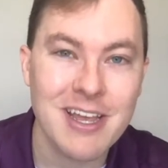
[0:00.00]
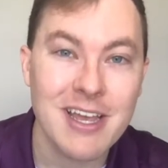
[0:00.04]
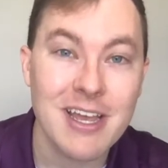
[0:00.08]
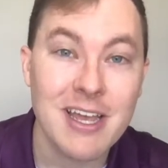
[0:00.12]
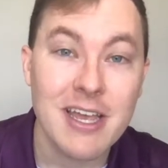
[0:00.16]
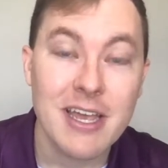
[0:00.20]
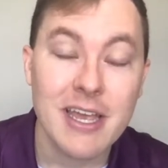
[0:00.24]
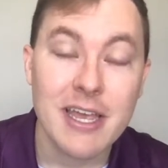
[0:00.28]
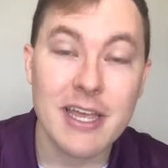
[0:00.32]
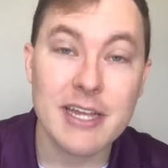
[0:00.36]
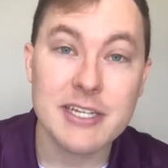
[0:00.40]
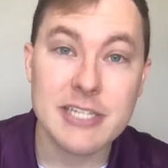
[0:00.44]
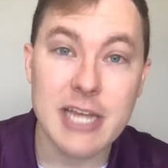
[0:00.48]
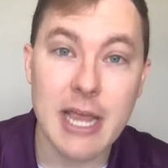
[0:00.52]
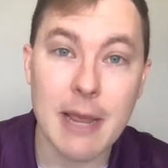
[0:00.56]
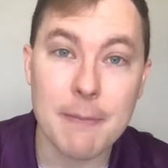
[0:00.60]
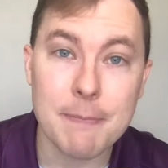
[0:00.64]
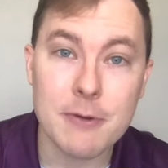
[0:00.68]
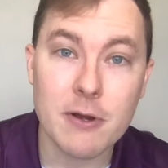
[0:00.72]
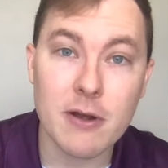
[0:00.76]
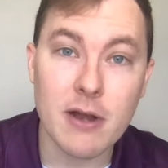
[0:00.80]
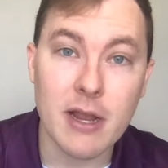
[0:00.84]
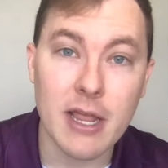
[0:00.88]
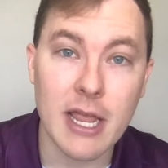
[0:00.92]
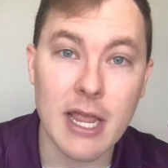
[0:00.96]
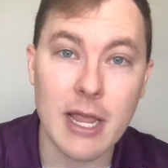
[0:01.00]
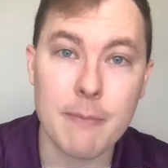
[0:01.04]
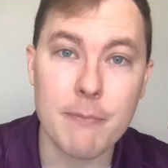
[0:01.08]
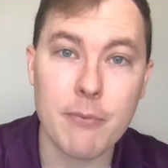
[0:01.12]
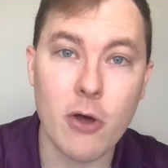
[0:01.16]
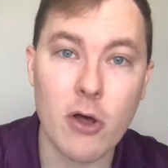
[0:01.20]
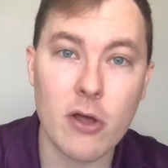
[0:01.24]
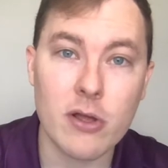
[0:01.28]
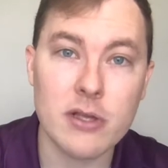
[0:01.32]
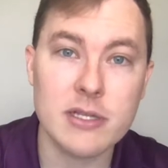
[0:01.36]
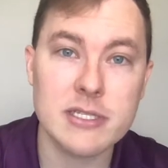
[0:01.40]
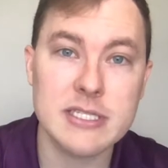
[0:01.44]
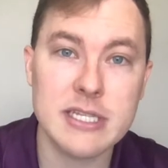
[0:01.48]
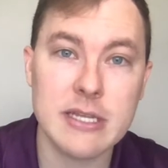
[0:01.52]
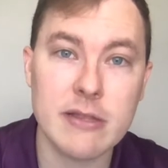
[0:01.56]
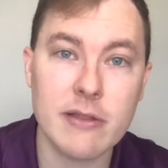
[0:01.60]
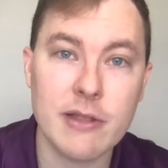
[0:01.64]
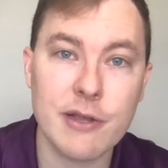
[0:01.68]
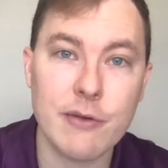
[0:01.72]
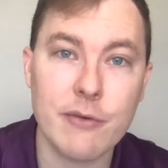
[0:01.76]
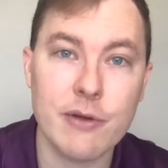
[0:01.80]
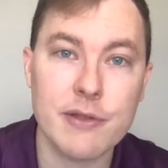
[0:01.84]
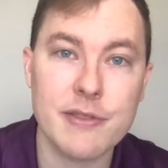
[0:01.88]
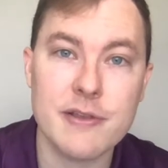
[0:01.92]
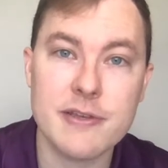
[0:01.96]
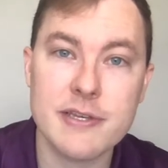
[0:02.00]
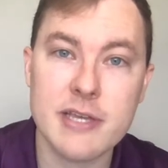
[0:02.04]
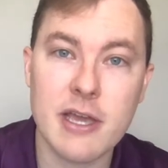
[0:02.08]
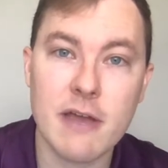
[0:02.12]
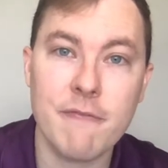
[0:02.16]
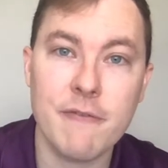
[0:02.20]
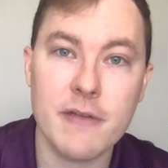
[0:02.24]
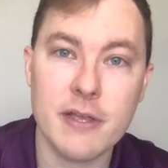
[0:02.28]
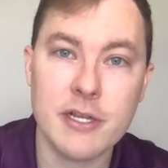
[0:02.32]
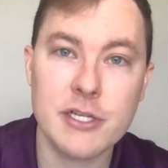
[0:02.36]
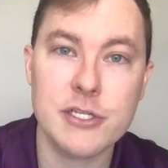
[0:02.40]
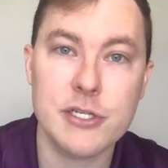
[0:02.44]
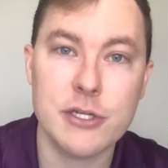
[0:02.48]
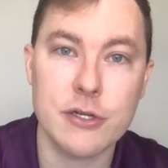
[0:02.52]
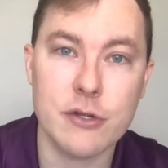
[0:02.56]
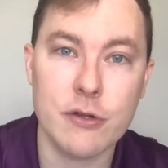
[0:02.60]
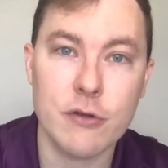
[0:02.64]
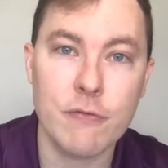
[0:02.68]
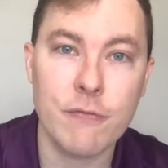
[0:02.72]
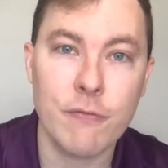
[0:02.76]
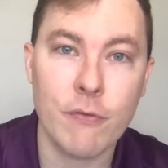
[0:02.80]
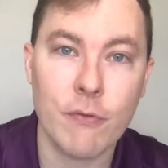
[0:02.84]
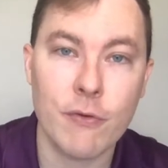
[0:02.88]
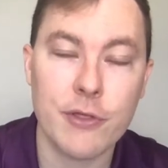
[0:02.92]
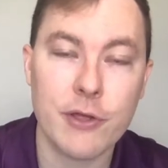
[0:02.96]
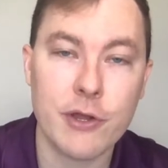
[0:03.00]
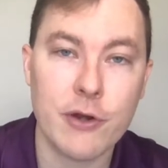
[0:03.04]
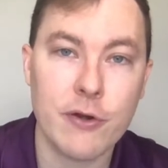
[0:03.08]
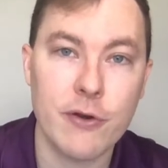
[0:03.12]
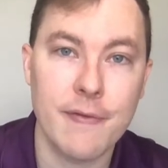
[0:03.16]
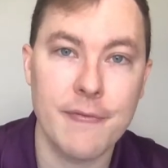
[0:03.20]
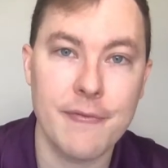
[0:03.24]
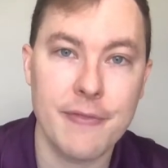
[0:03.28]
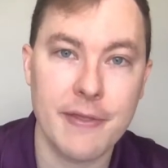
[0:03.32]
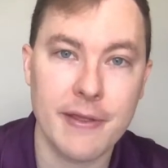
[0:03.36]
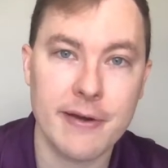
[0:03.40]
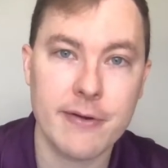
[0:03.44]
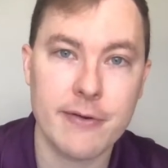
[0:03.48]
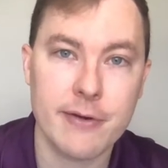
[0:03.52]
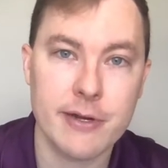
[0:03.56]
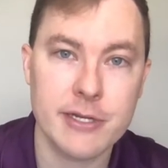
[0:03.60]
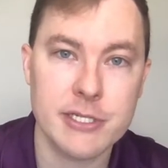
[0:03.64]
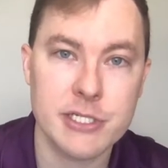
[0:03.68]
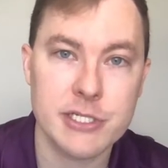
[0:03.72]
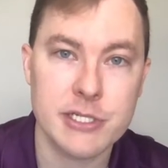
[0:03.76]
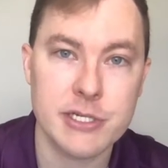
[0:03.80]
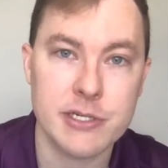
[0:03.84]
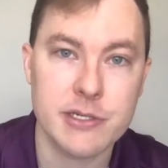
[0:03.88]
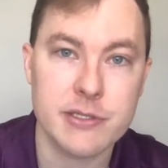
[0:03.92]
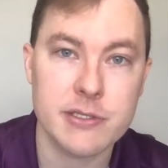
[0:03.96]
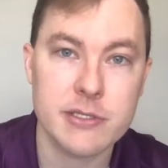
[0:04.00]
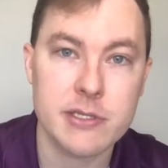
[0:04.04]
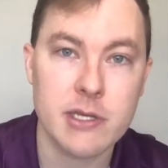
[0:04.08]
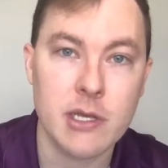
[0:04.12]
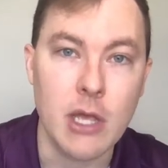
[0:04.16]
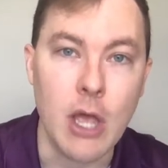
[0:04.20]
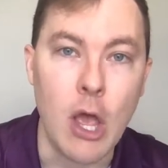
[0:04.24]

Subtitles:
In chapter 8, Paul is dealing with a tough issue for the Corinthian Christians.